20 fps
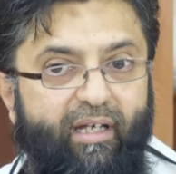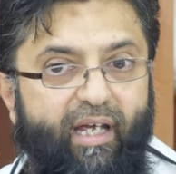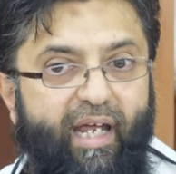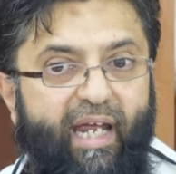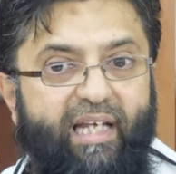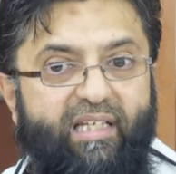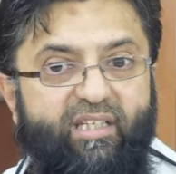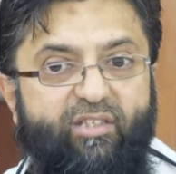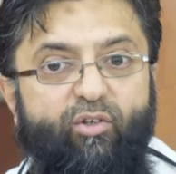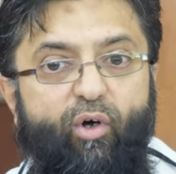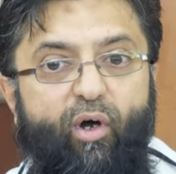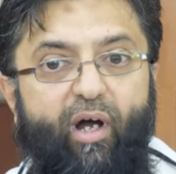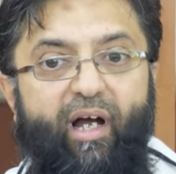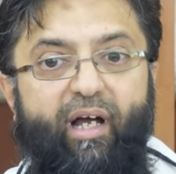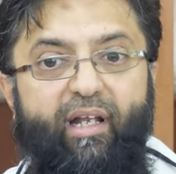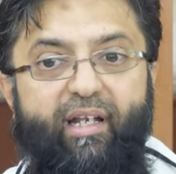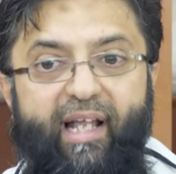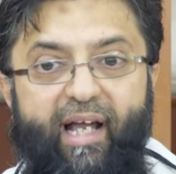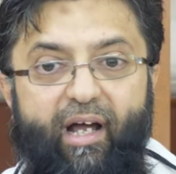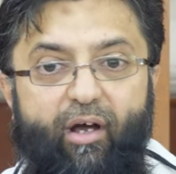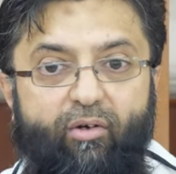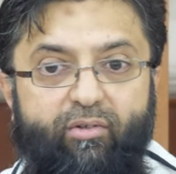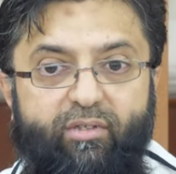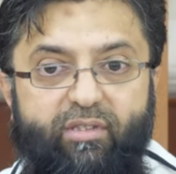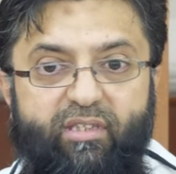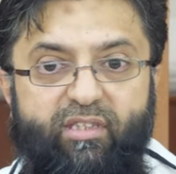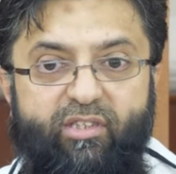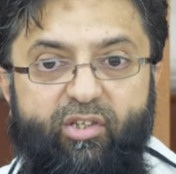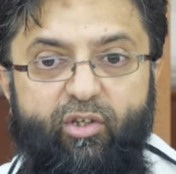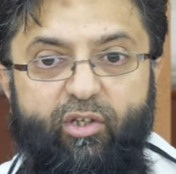It's not
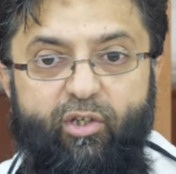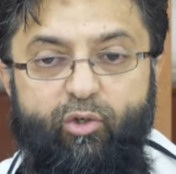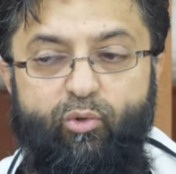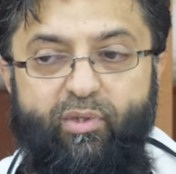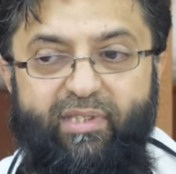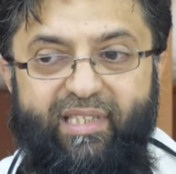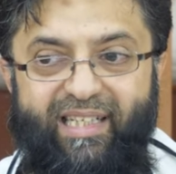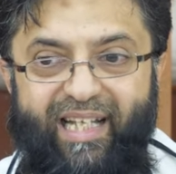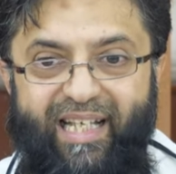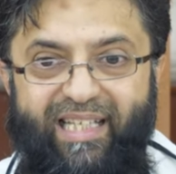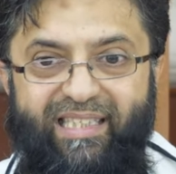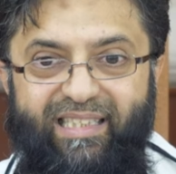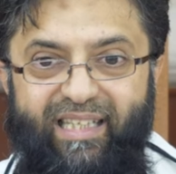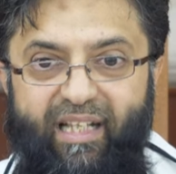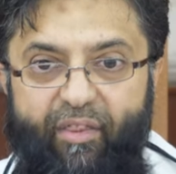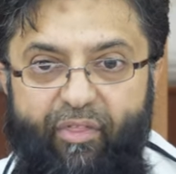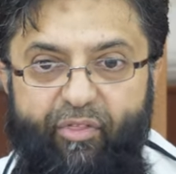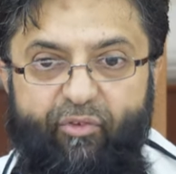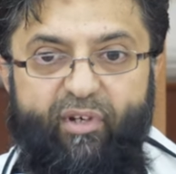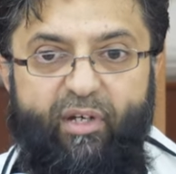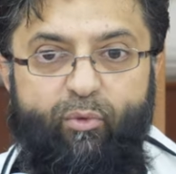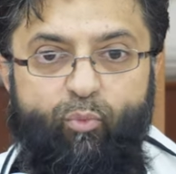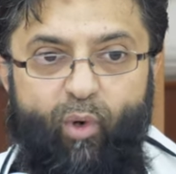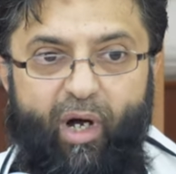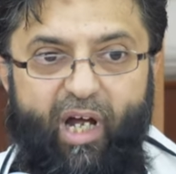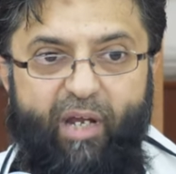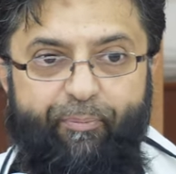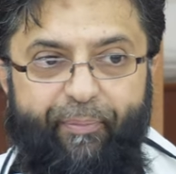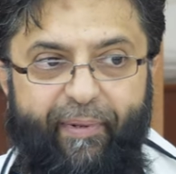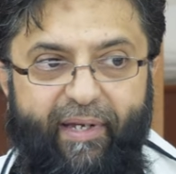allowed to use less than three
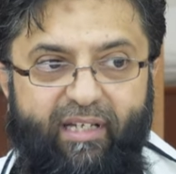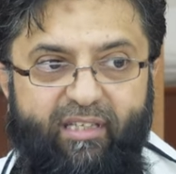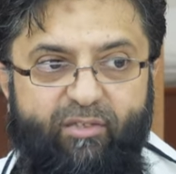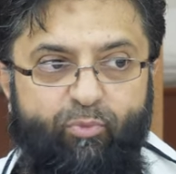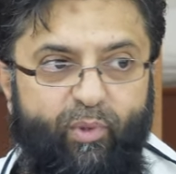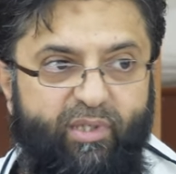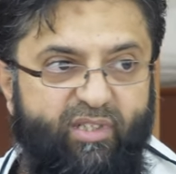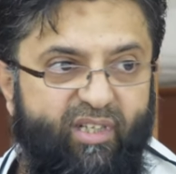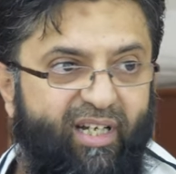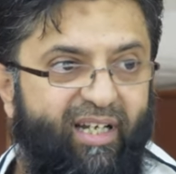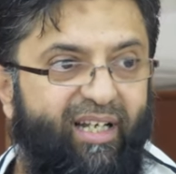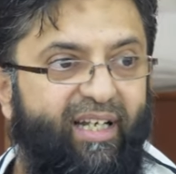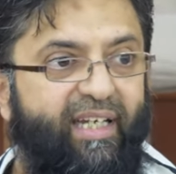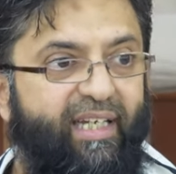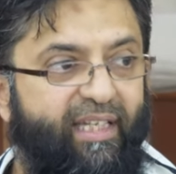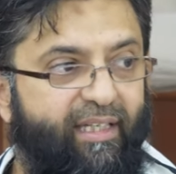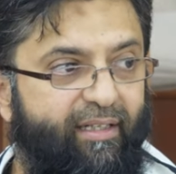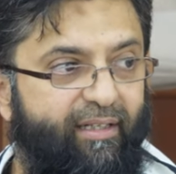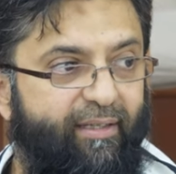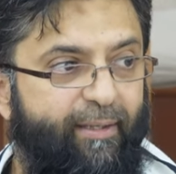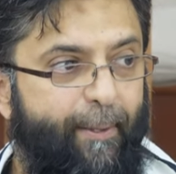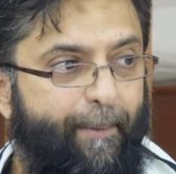wipings which clean.